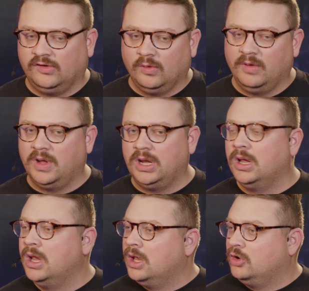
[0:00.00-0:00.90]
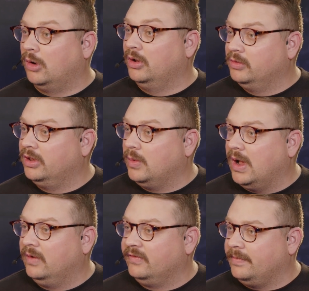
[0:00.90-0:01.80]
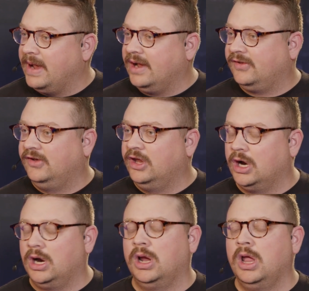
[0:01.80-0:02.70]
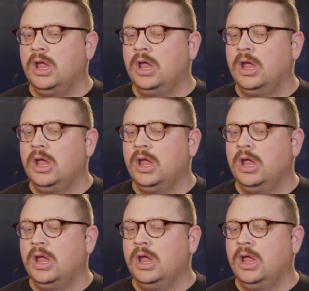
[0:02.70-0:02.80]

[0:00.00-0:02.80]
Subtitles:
So we've been growing really well over the past year.